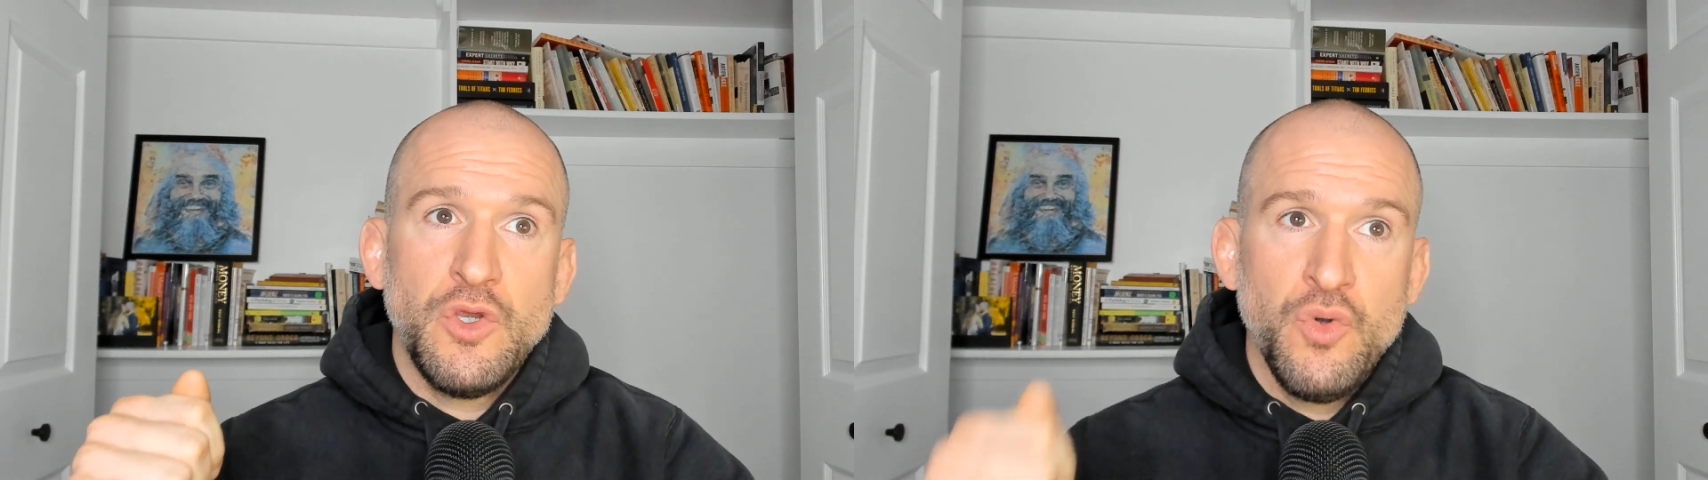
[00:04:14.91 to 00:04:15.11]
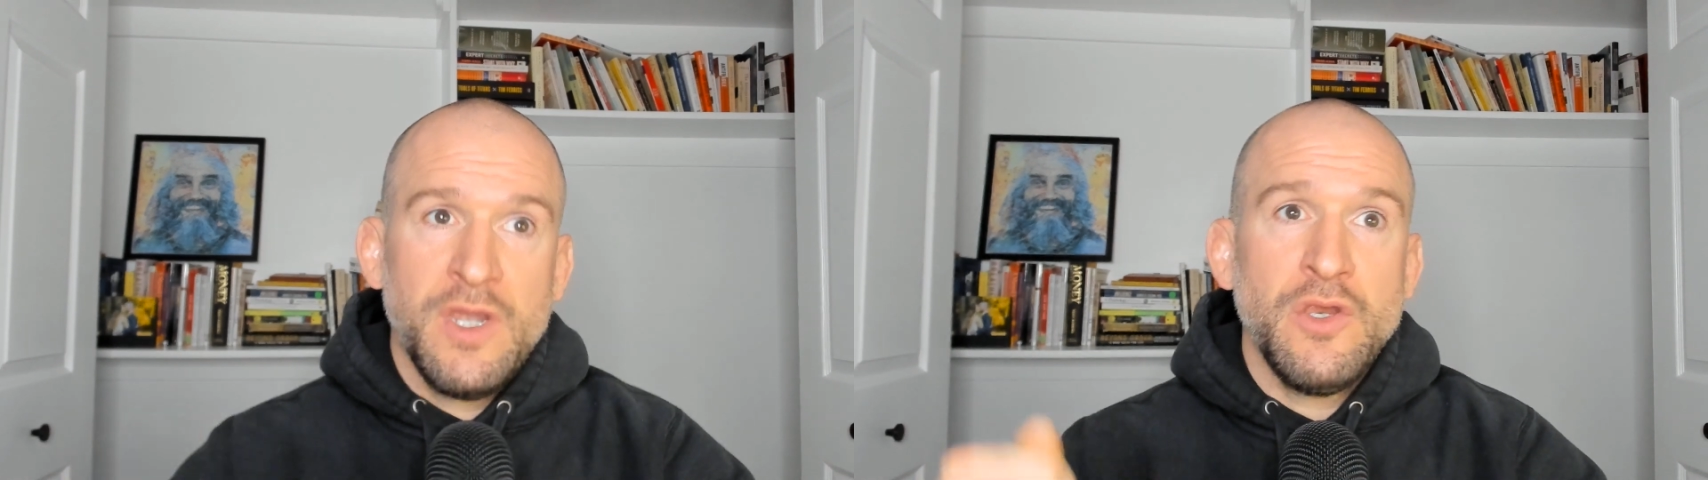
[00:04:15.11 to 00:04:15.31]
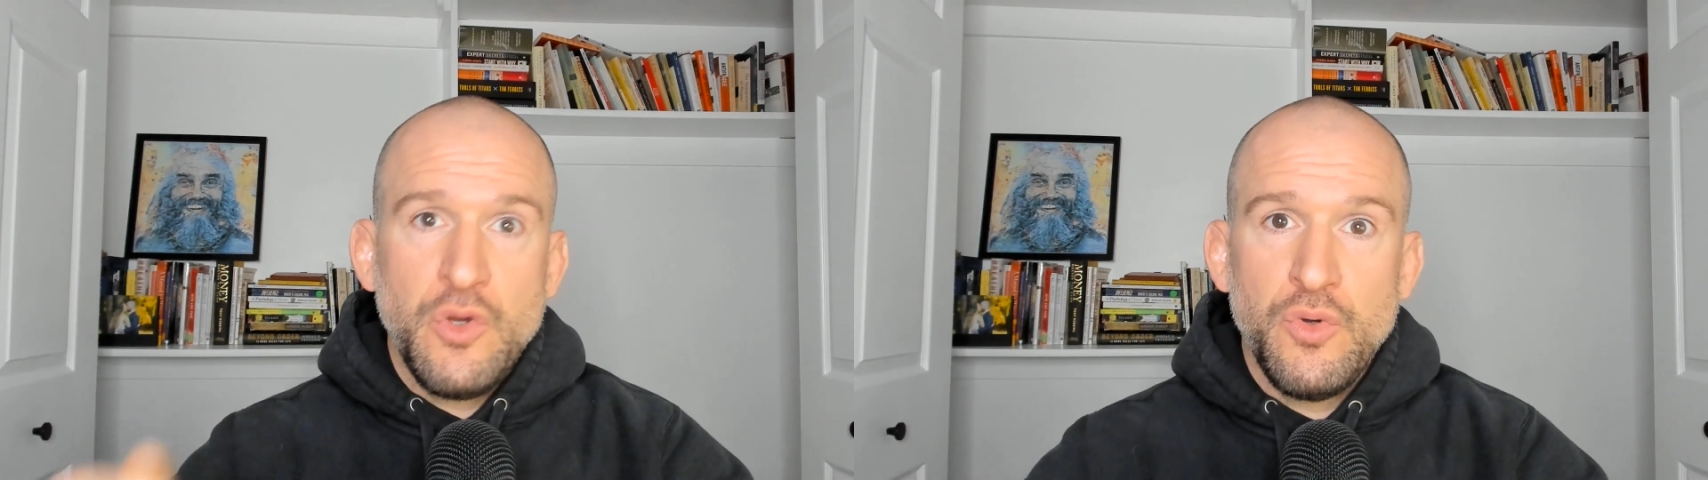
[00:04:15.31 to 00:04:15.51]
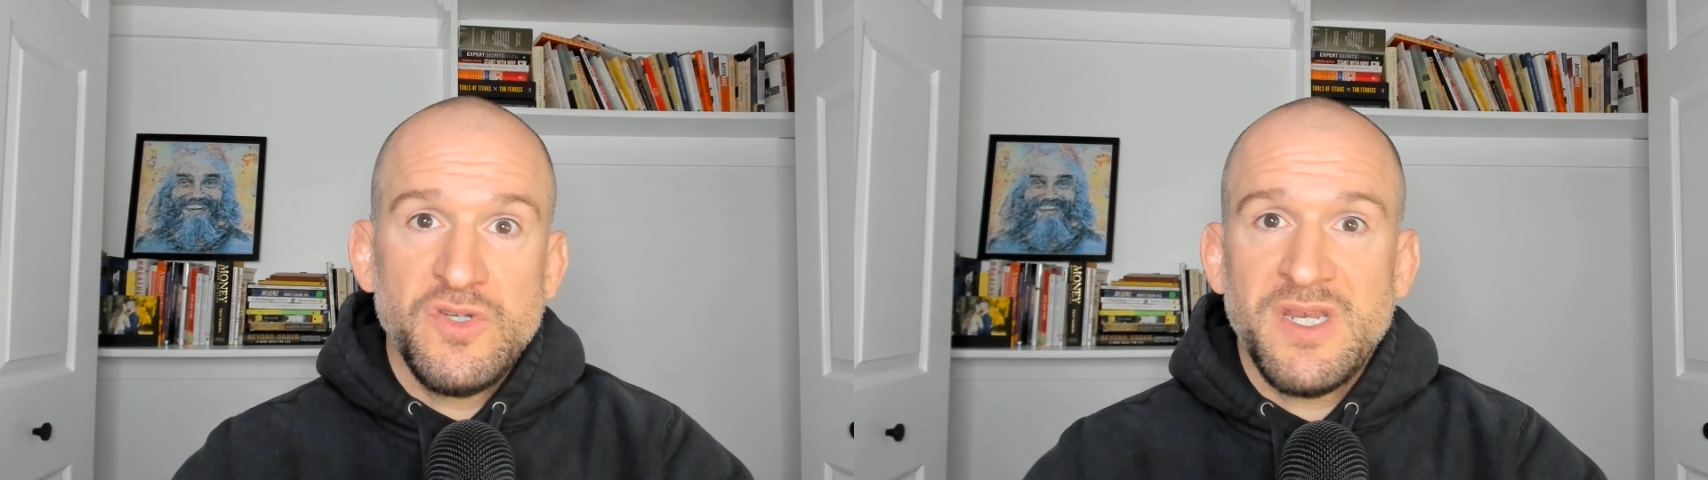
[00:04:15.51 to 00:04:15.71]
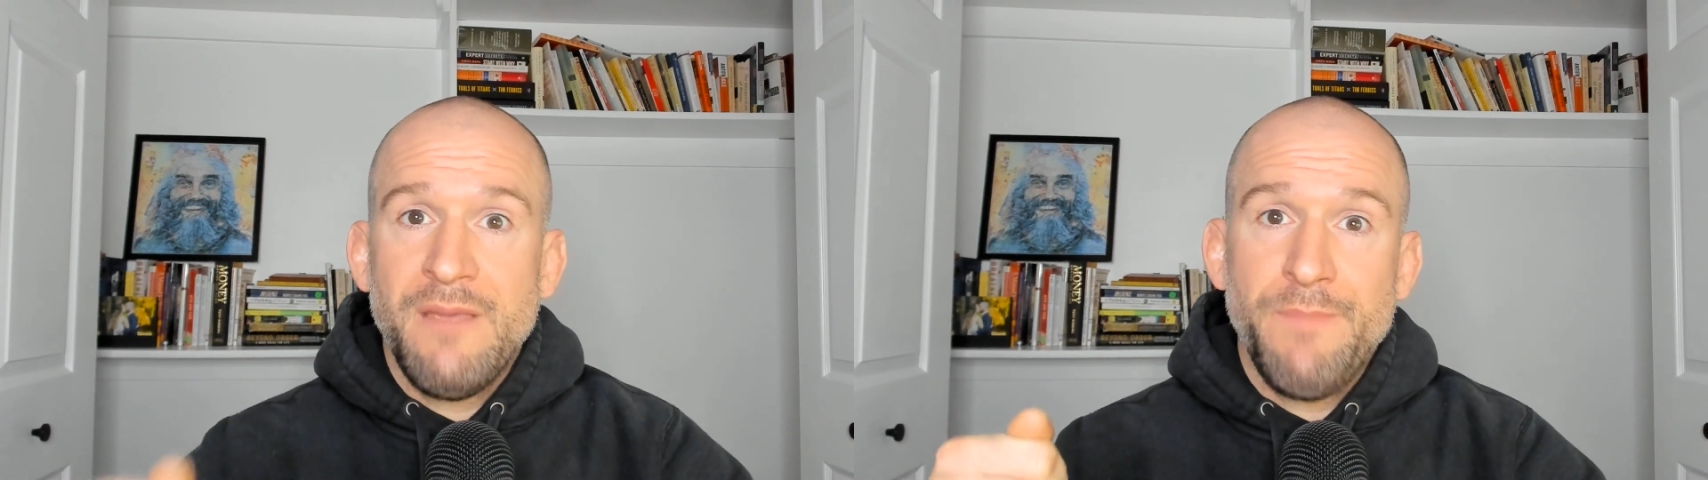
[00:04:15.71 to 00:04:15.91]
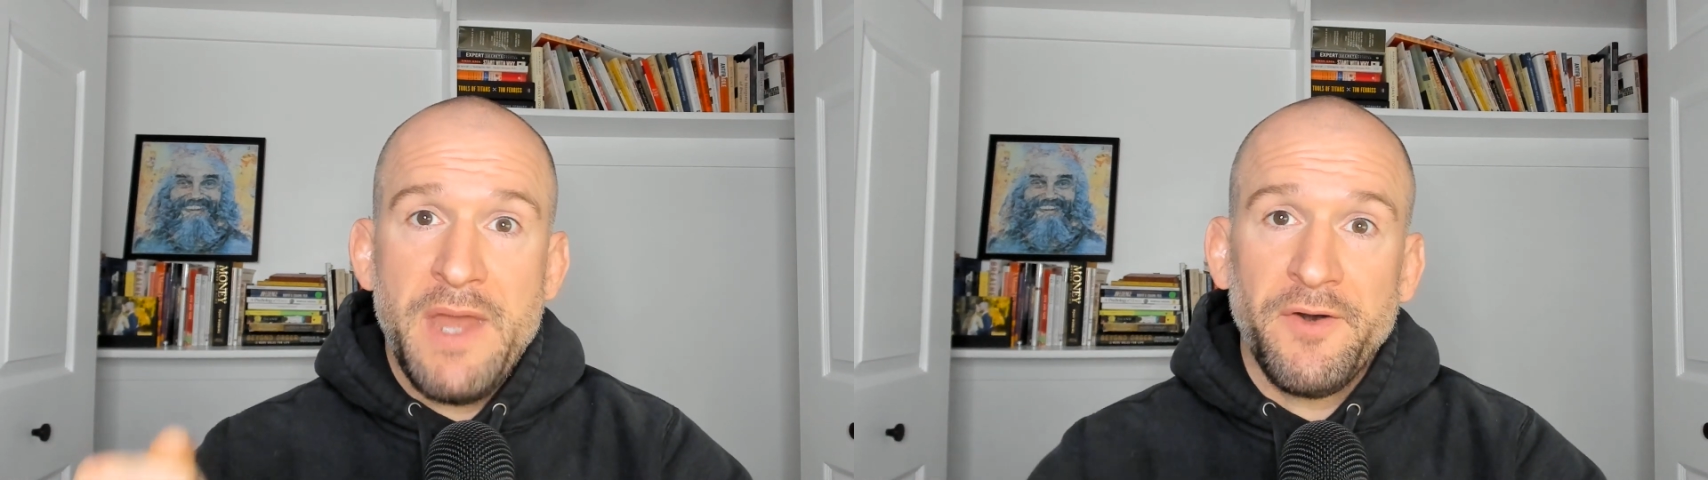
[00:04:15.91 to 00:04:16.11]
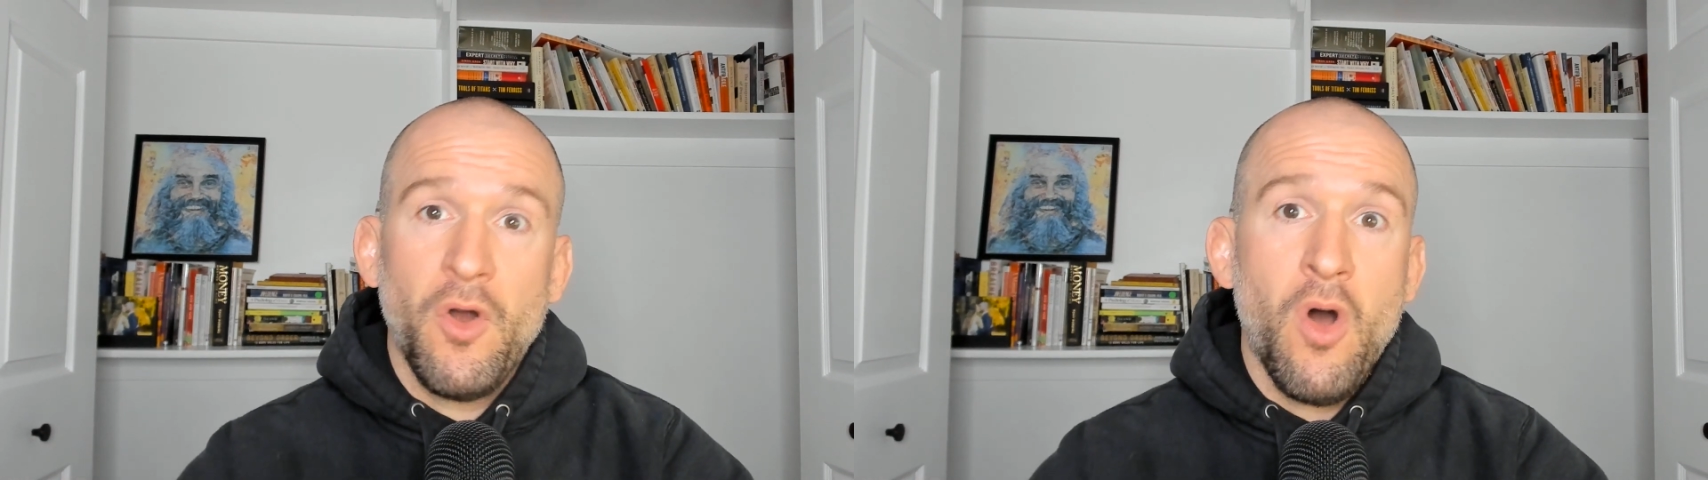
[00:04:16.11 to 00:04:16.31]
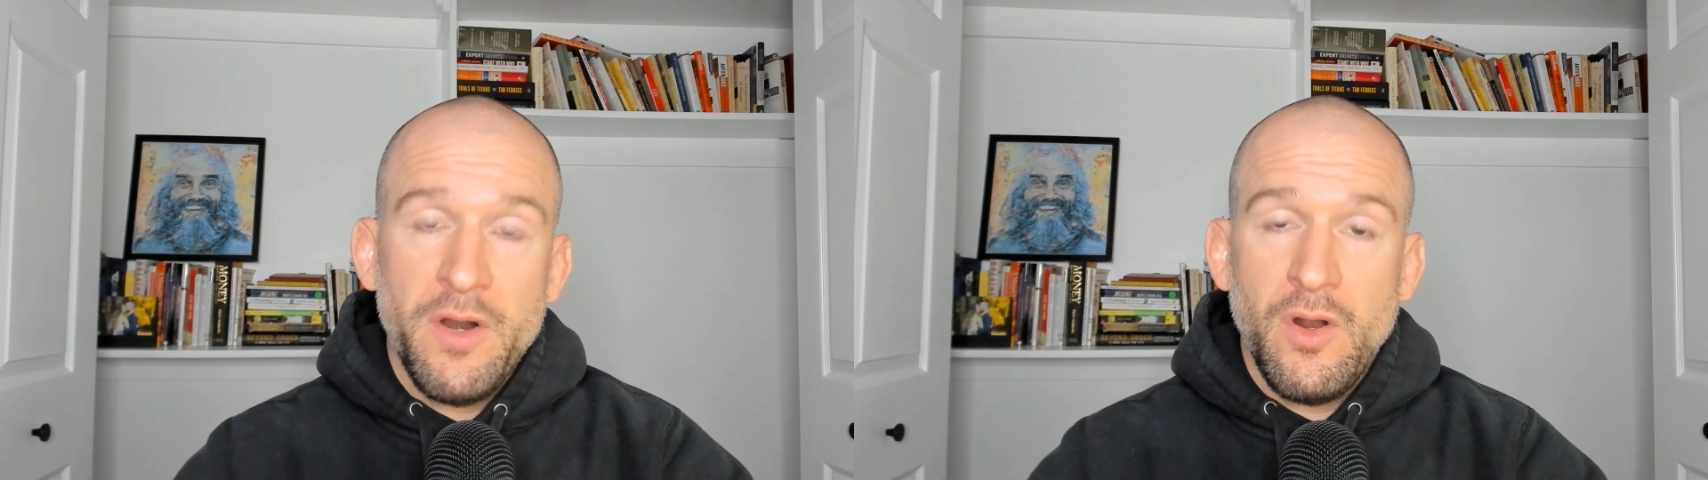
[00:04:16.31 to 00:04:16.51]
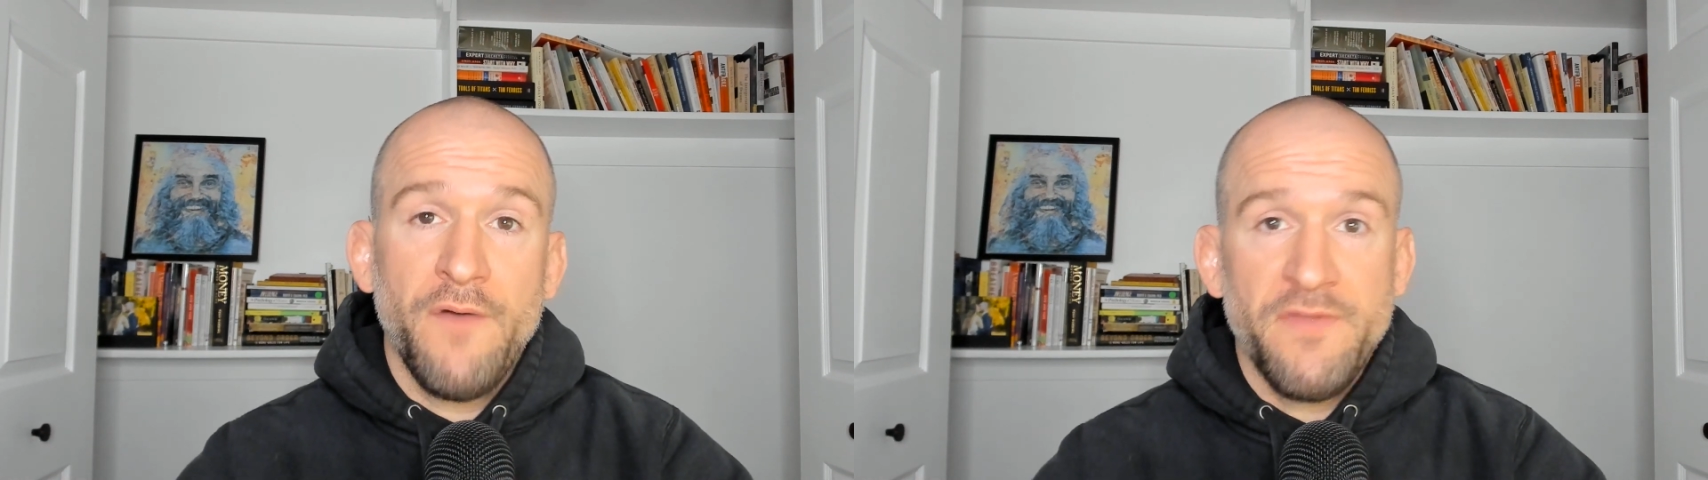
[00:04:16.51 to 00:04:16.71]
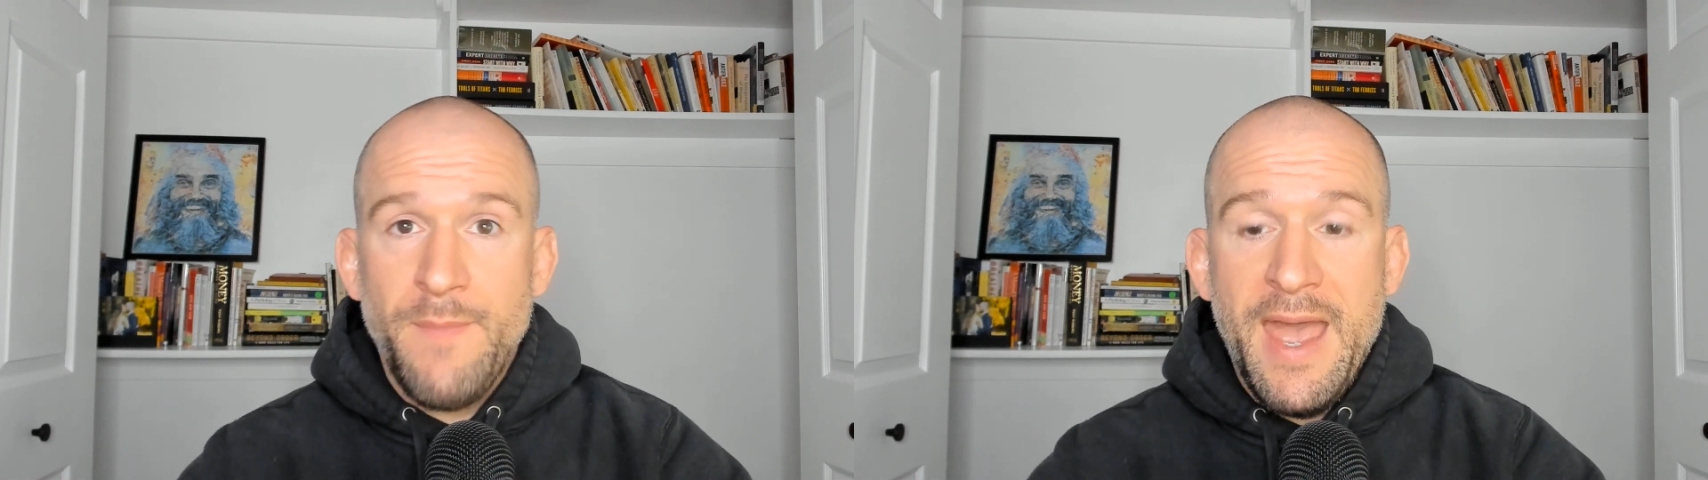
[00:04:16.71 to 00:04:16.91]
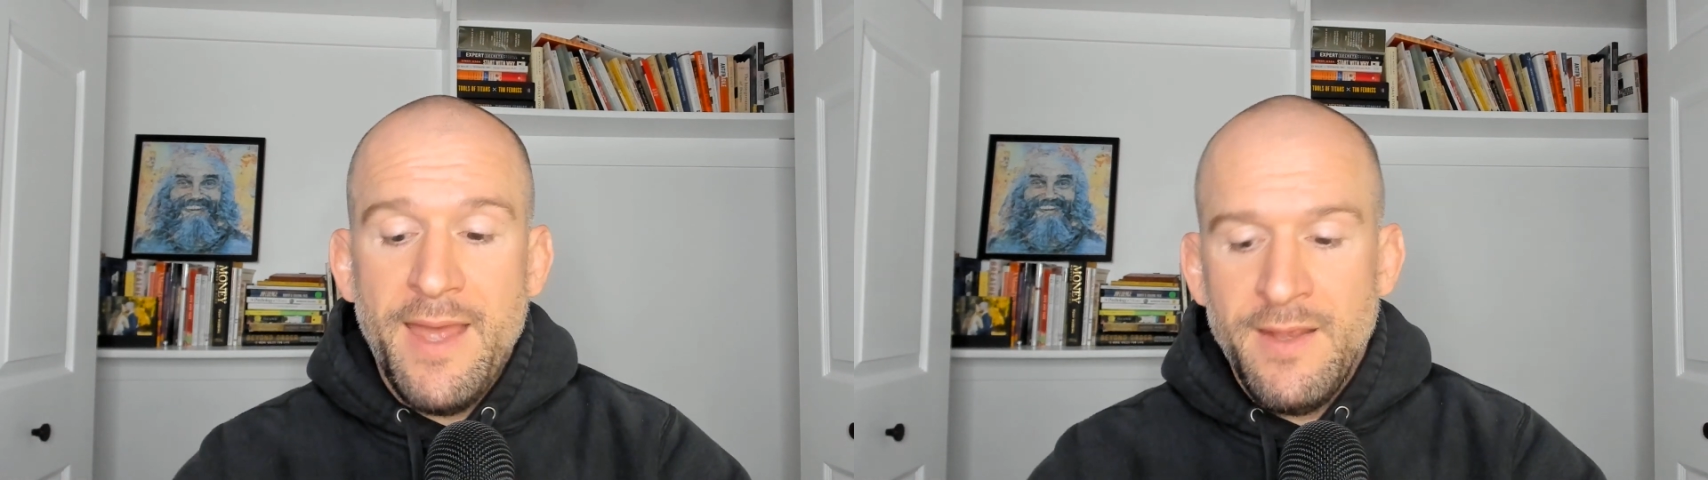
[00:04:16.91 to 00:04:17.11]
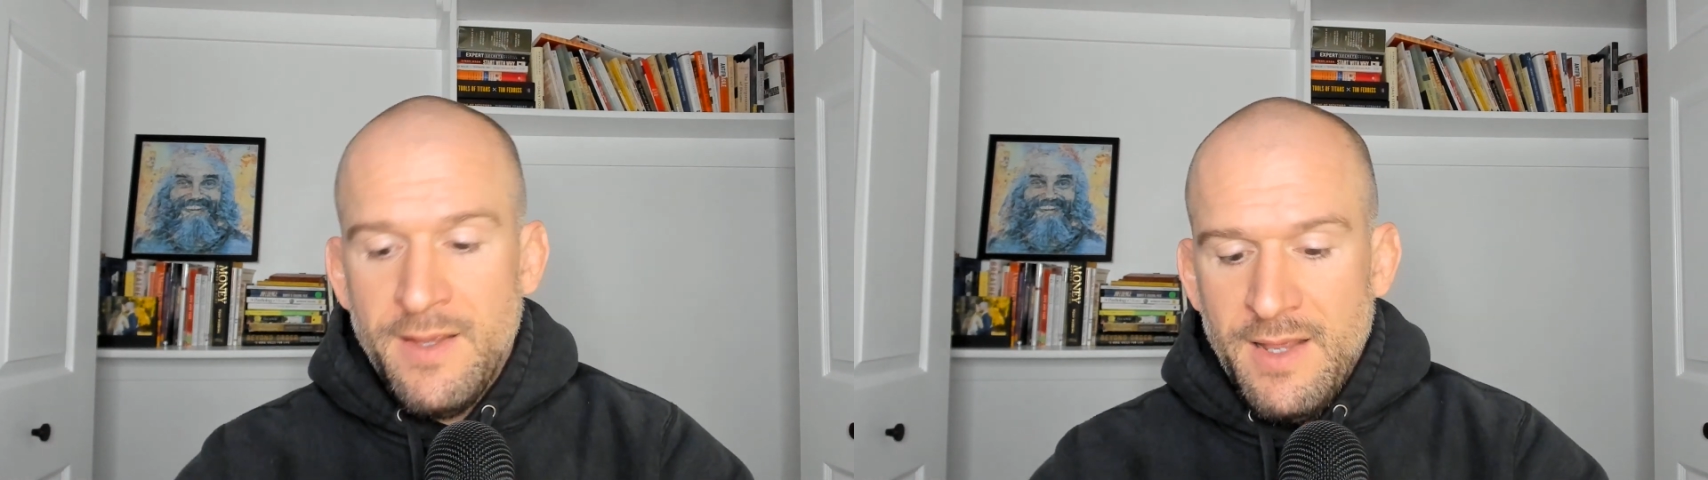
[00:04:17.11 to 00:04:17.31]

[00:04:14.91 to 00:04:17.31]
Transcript: you can use to get better on and off the mat,